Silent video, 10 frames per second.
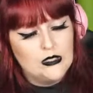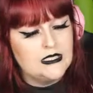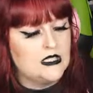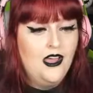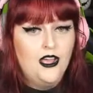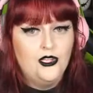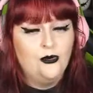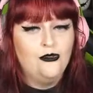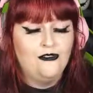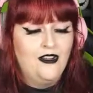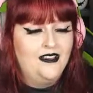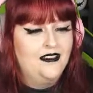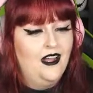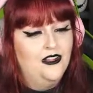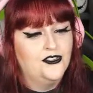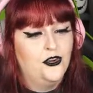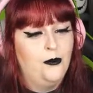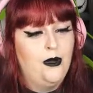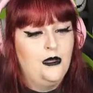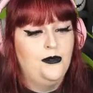So you will find it under
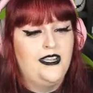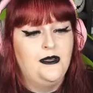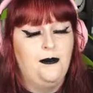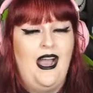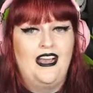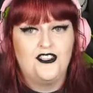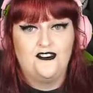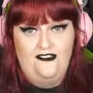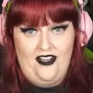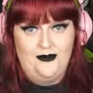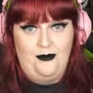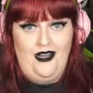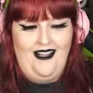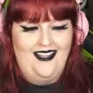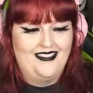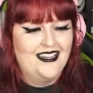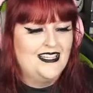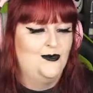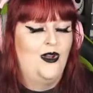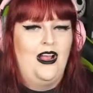Pumpkin Patch Fun Park. That
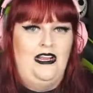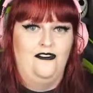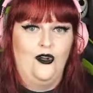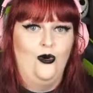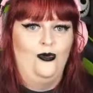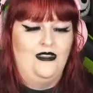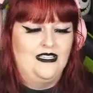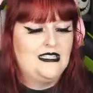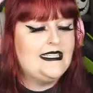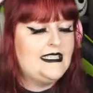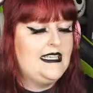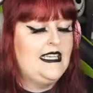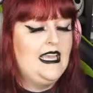is what I have called this listing.